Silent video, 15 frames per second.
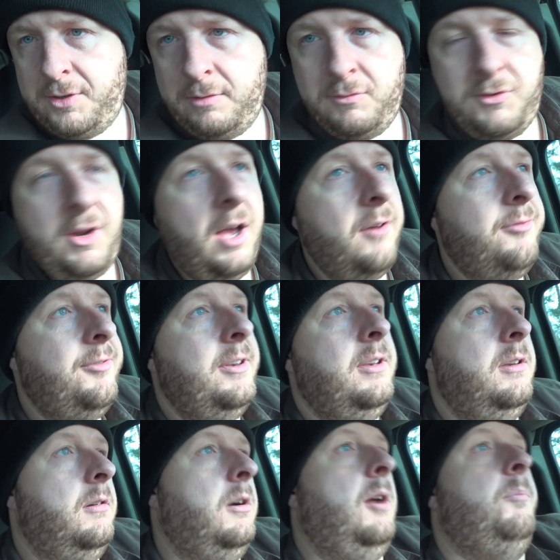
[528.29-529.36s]
and stuff,
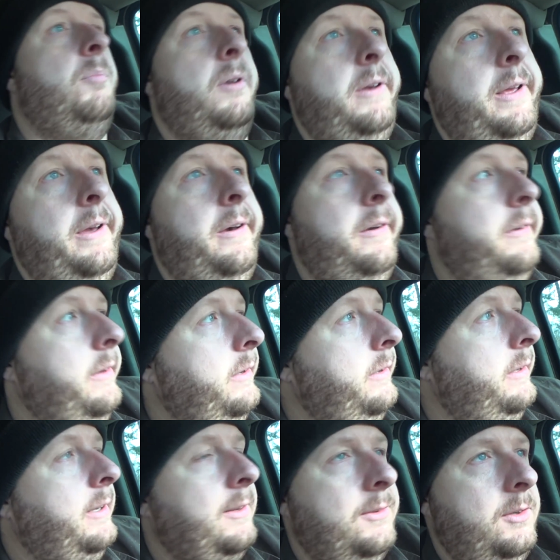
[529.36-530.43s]
and you're up and down,
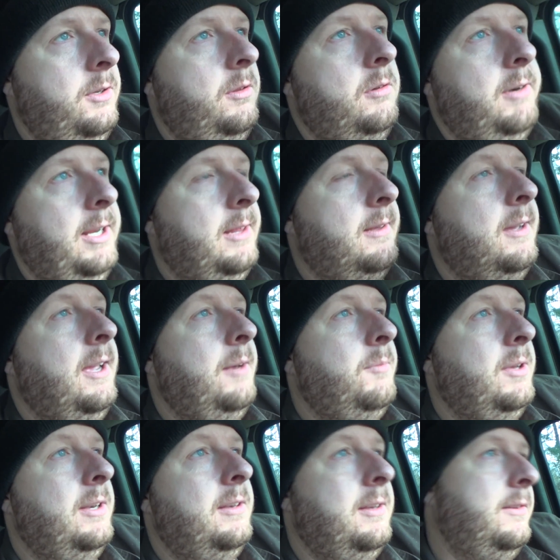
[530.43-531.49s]
and it doesn't do the recline,
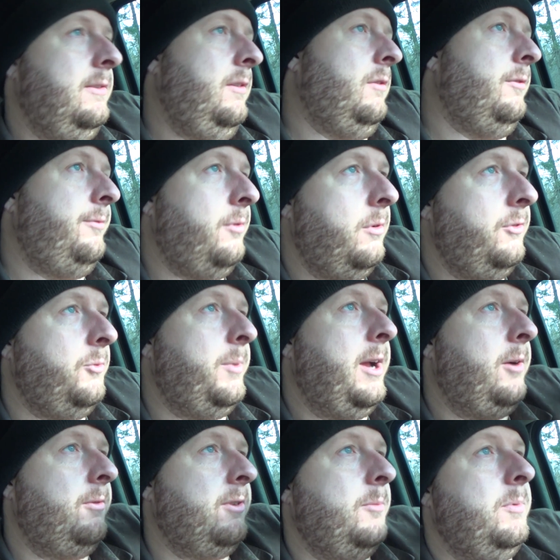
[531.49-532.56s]
but it does, forwards,
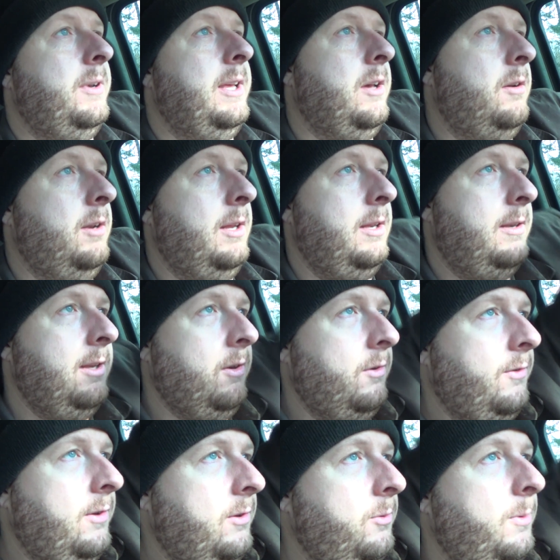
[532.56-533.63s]
backwards, up and down, and it
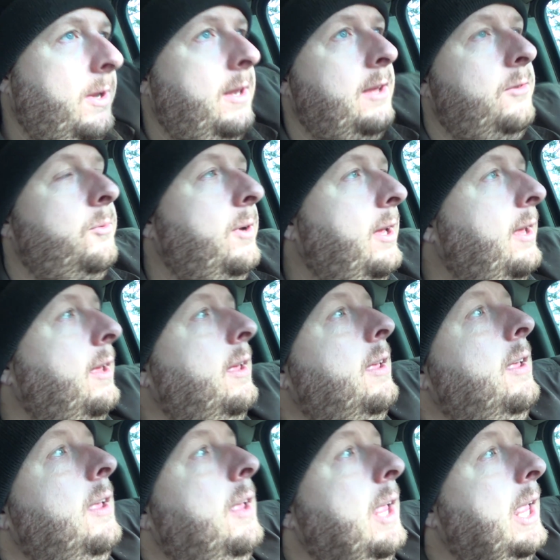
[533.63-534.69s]
tilts this way and this way.
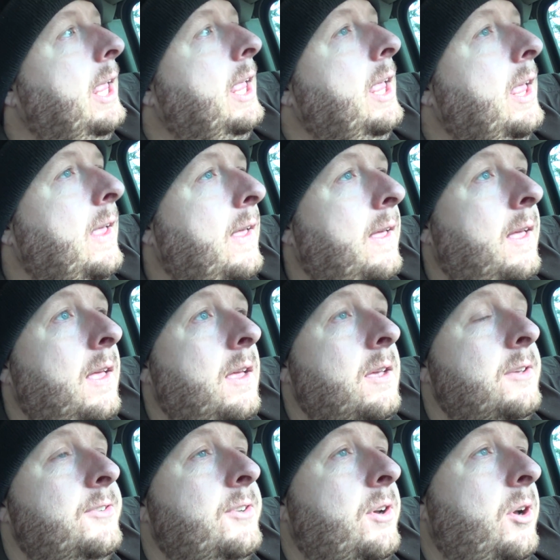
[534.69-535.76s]

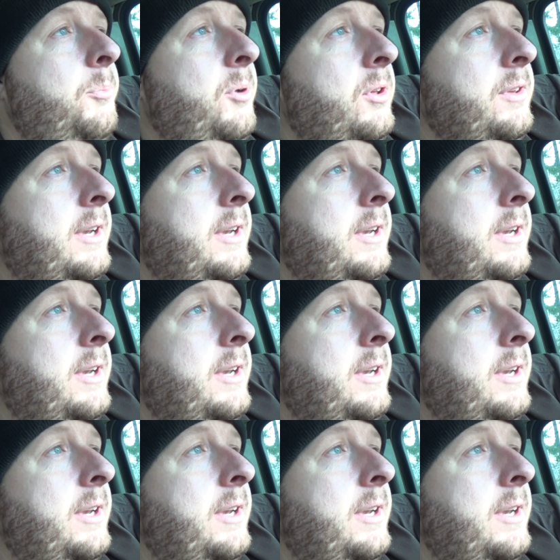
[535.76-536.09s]
So I pulled